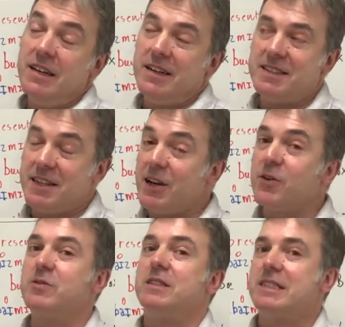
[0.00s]
it's
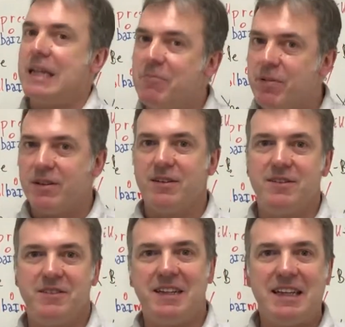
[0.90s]
now December
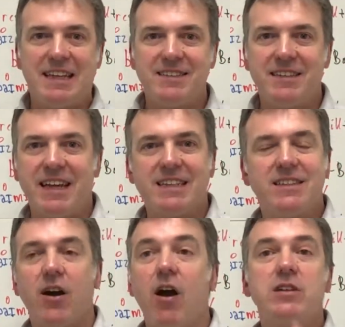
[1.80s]
in London and
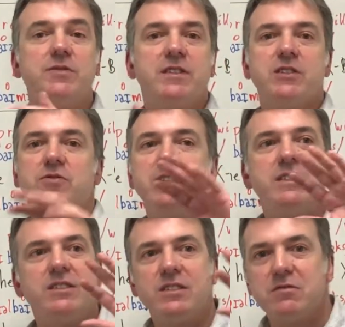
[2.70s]
Oxford Street
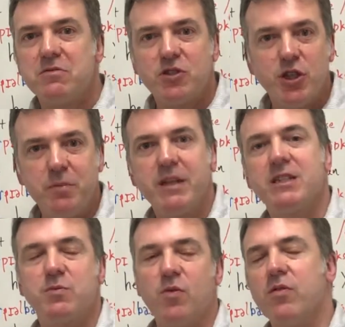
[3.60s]
is just 2
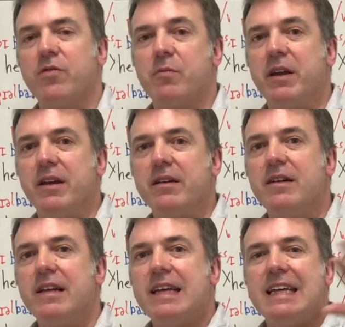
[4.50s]
minutes walk from here,
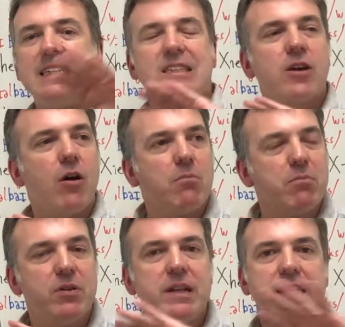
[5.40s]
is
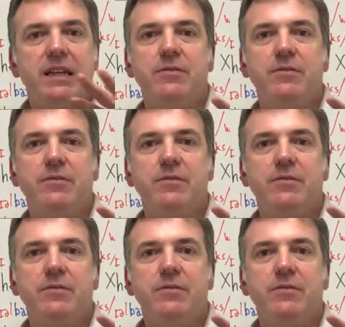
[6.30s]
completely